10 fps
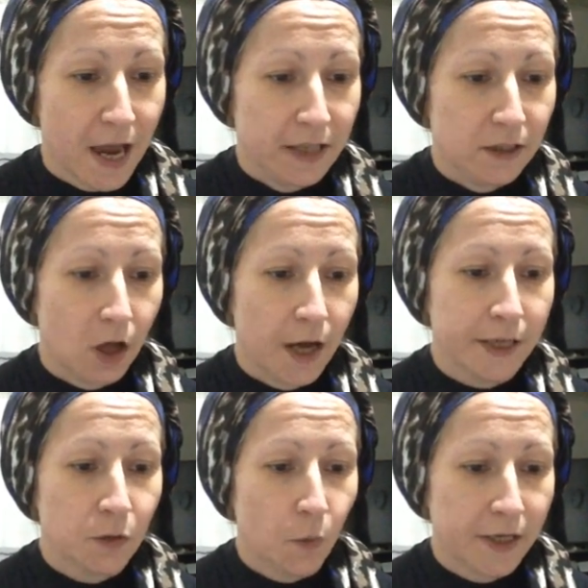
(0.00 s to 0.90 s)
and lie
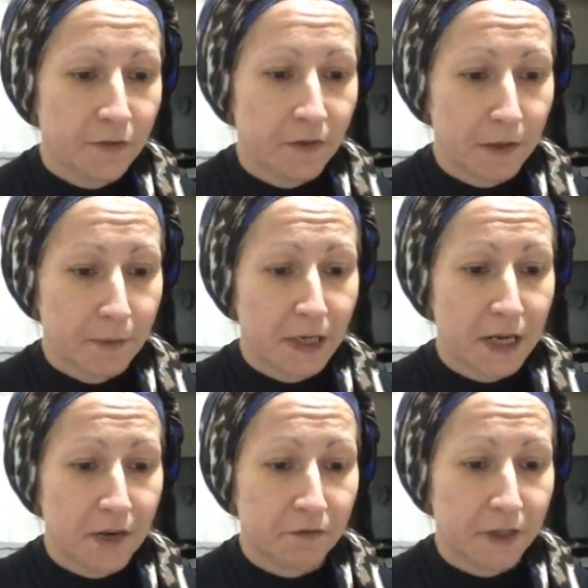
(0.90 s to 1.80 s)
in wait for them in
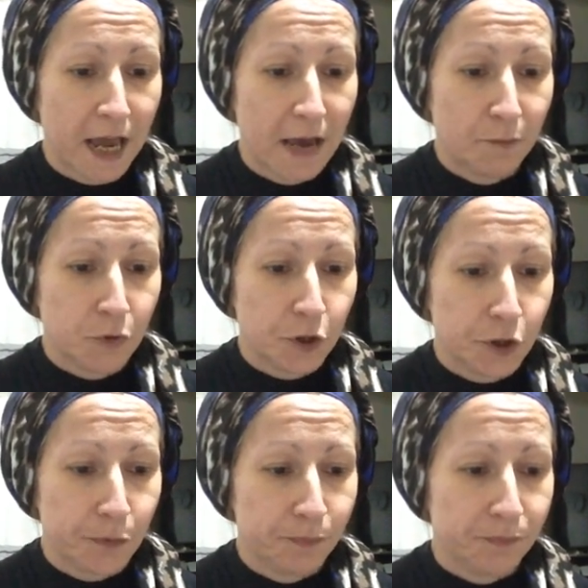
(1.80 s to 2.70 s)
every
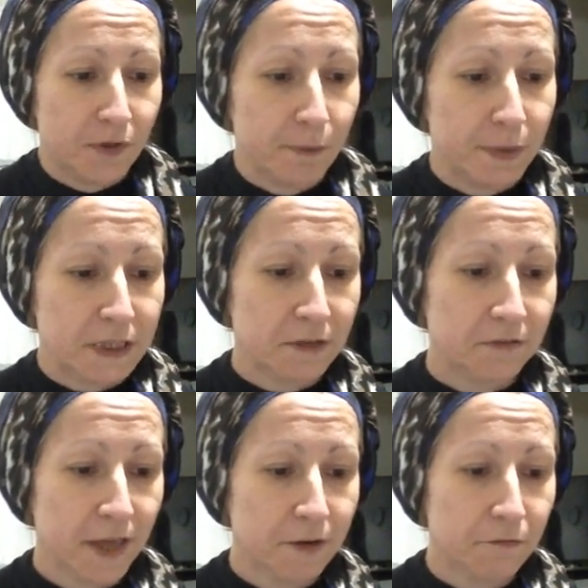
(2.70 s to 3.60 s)
ambush. But
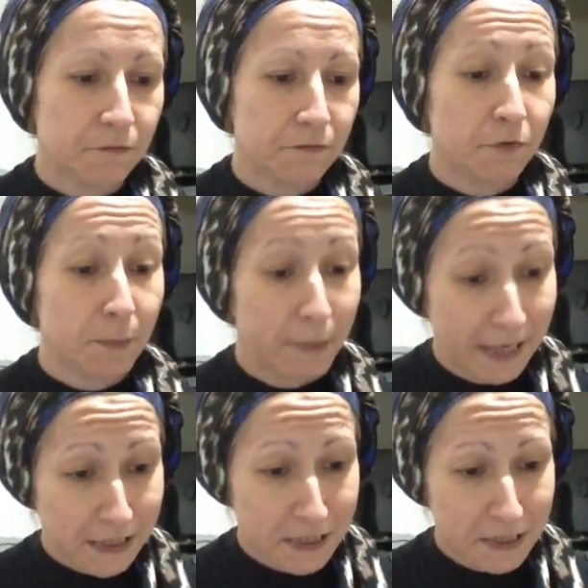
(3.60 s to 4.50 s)
if they
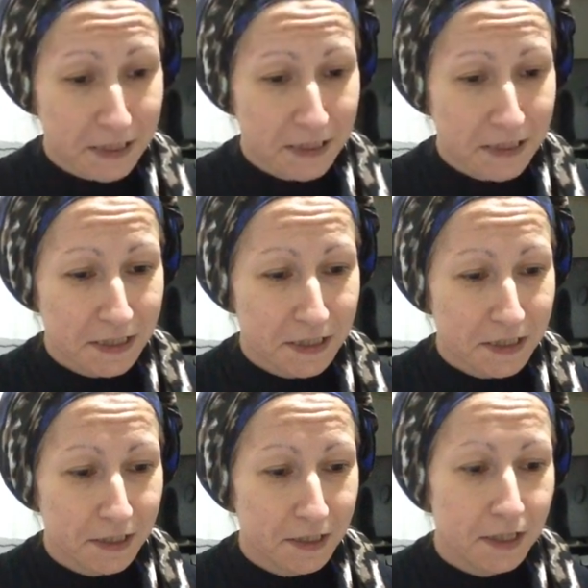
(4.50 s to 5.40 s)
repent
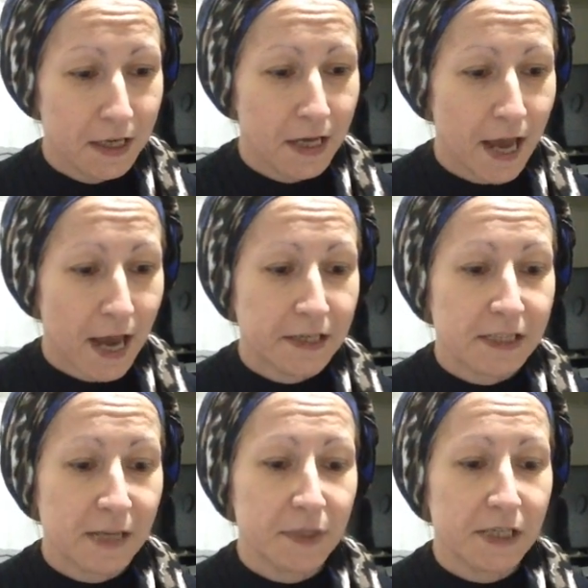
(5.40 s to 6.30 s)
and
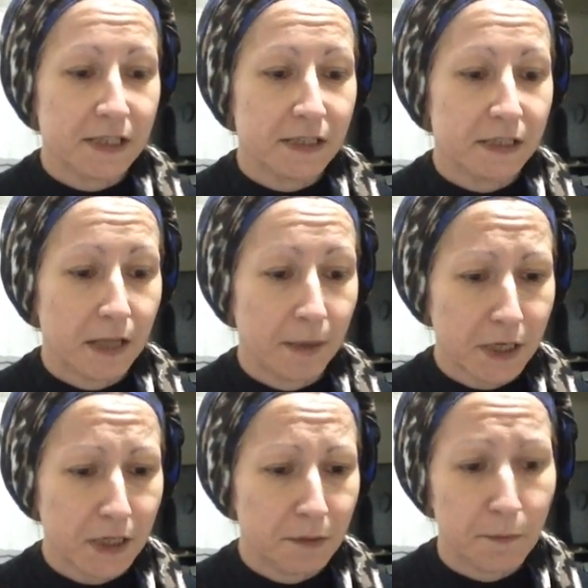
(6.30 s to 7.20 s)
accept
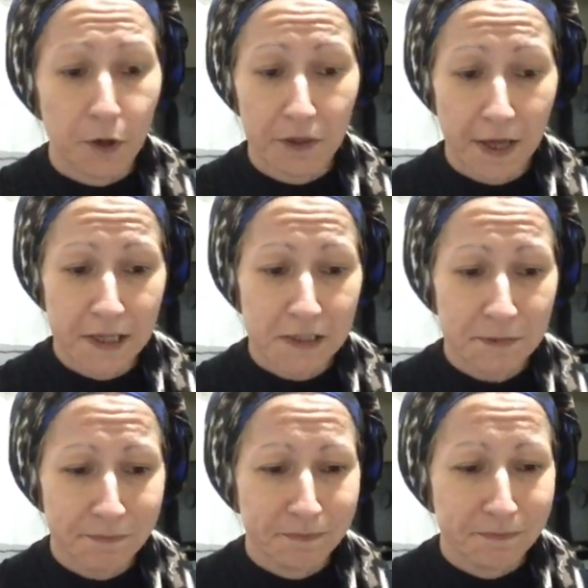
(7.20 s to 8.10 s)
Islamic monotheism
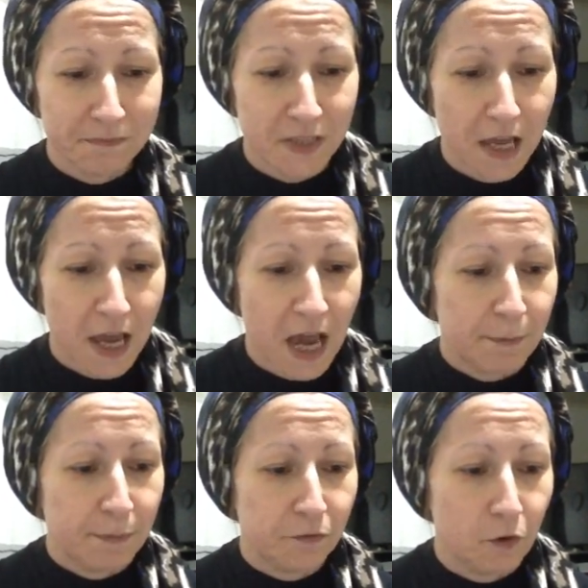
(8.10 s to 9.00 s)

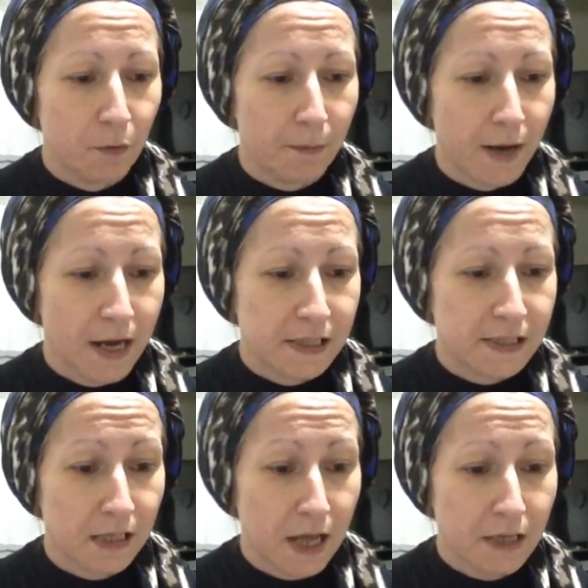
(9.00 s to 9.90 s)
and perform as
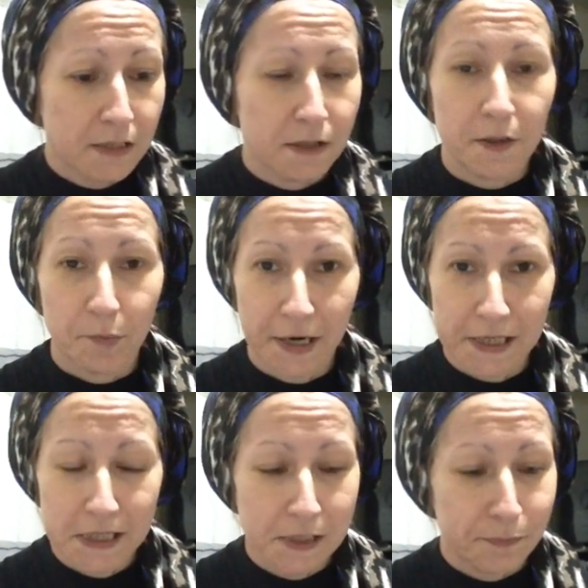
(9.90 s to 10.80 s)
Salat, the
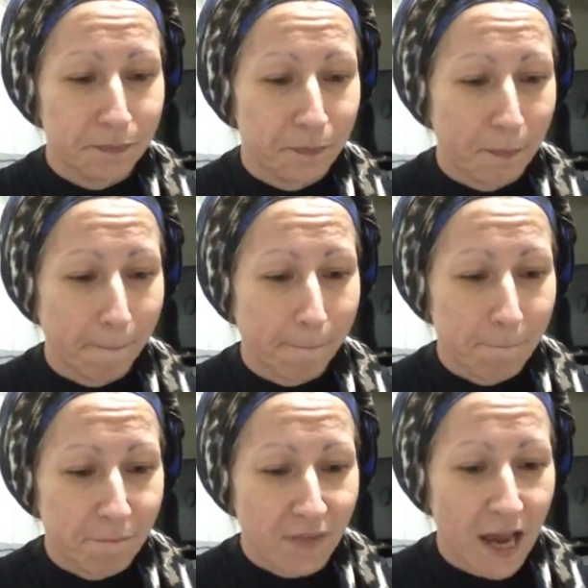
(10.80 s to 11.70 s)
prayers,
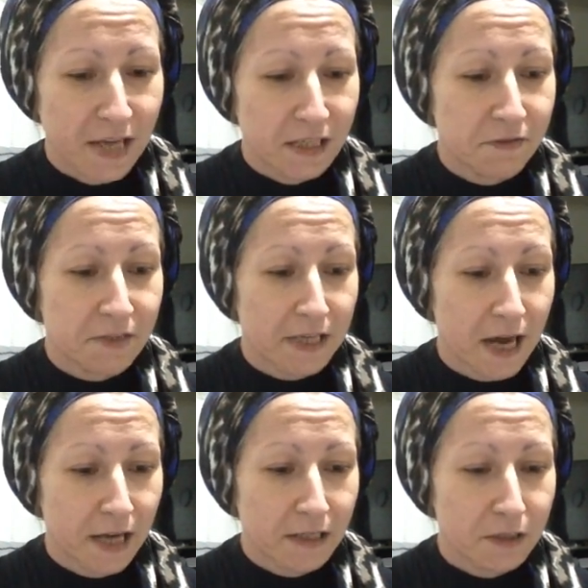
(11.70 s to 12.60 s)
and give
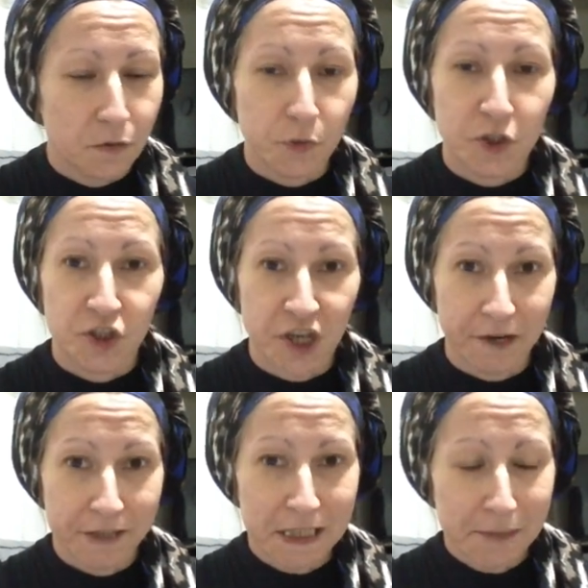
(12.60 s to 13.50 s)
zakat, which is
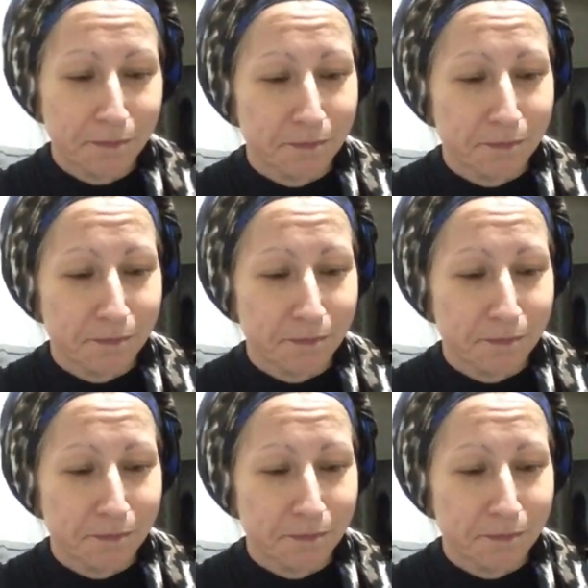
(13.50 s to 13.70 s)
charity,